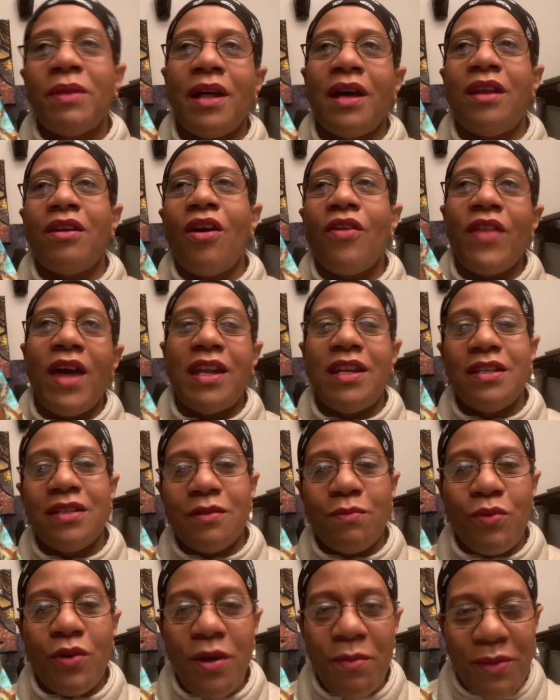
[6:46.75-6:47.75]
And all that
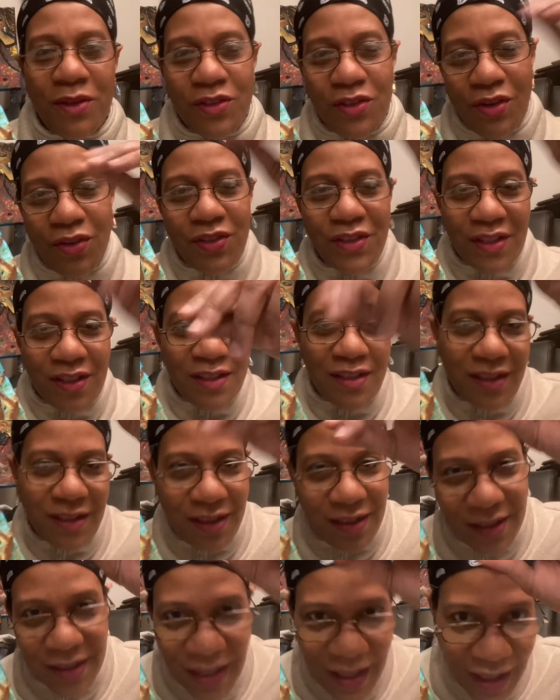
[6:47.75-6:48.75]
disappointment starts to
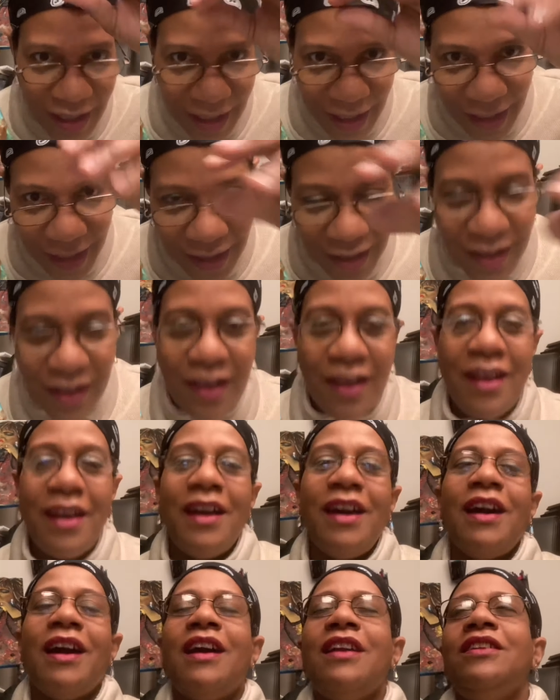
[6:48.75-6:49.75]
sink in,
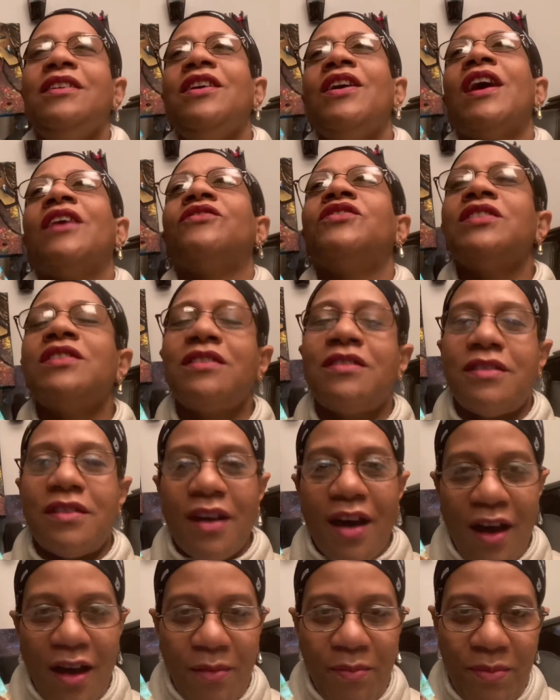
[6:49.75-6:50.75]
and you have to
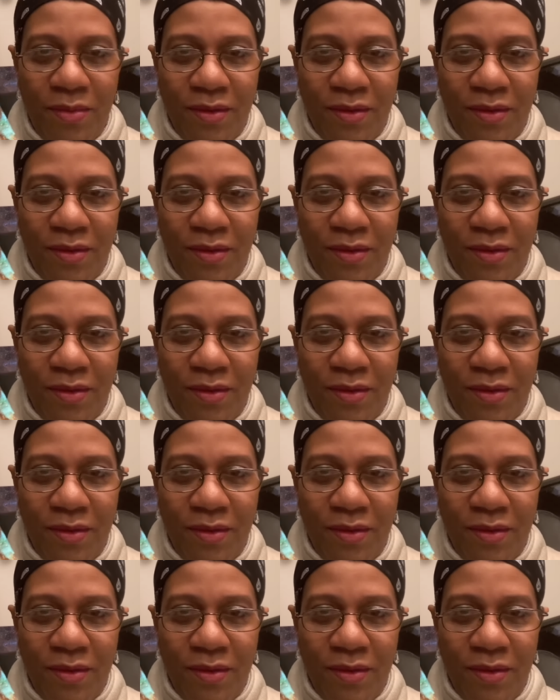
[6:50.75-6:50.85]
stop.